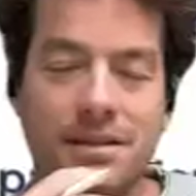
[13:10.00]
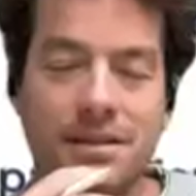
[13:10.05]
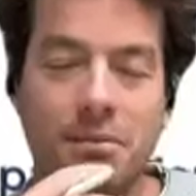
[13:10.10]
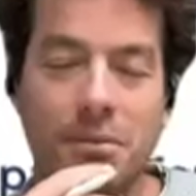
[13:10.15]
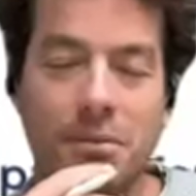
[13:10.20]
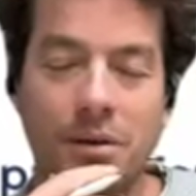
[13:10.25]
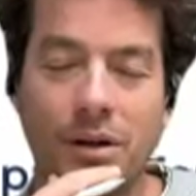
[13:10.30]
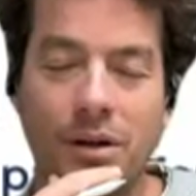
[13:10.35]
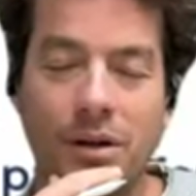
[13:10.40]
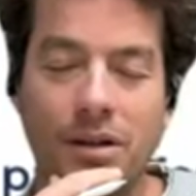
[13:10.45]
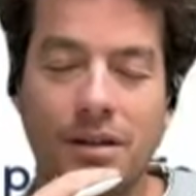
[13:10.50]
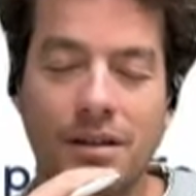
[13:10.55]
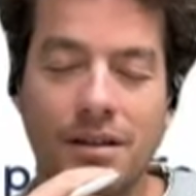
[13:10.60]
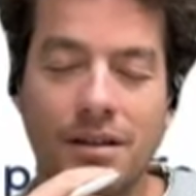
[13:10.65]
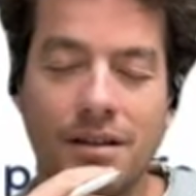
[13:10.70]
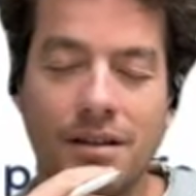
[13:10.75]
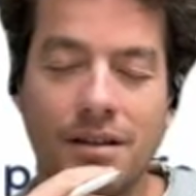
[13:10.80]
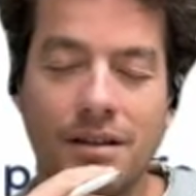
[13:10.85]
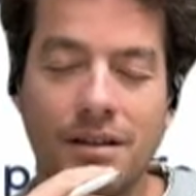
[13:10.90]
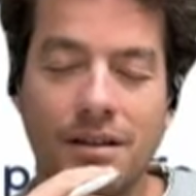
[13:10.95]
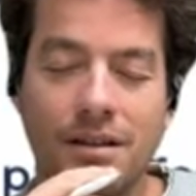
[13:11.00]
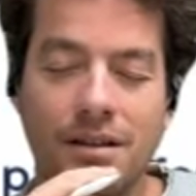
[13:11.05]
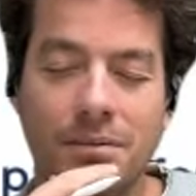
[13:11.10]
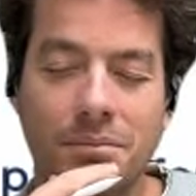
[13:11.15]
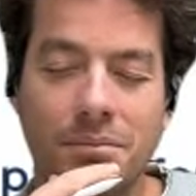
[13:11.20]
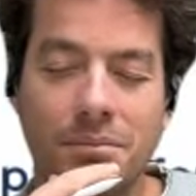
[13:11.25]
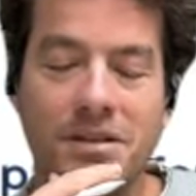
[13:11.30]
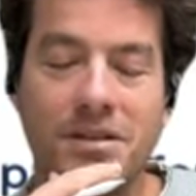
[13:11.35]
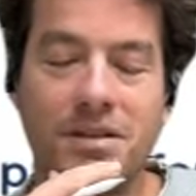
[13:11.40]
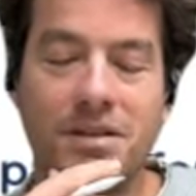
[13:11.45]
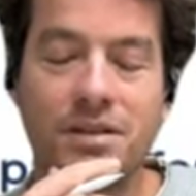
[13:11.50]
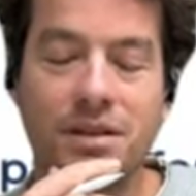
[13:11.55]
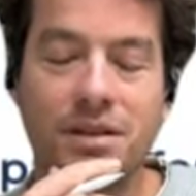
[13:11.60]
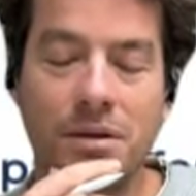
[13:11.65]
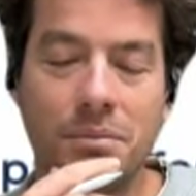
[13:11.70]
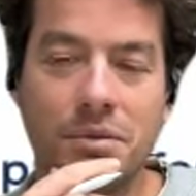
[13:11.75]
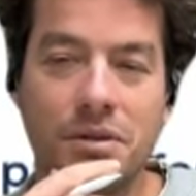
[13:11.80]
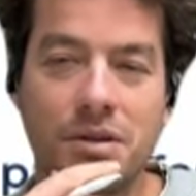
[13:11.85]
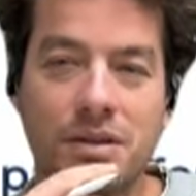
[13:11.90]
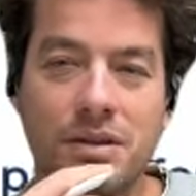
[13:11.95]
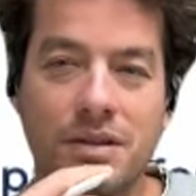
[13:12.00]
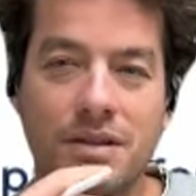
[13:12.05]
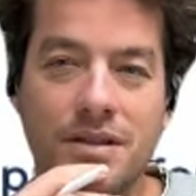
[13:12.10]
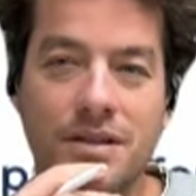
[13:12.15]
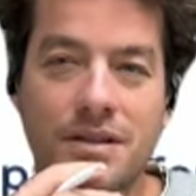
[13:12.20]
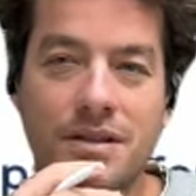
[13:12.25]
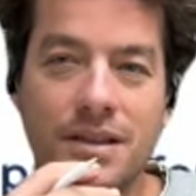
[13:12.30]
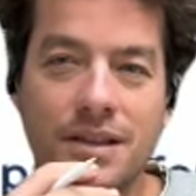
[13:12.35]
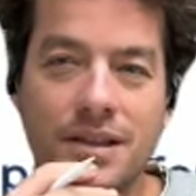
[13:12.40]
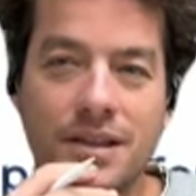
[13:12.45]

similar misassumptions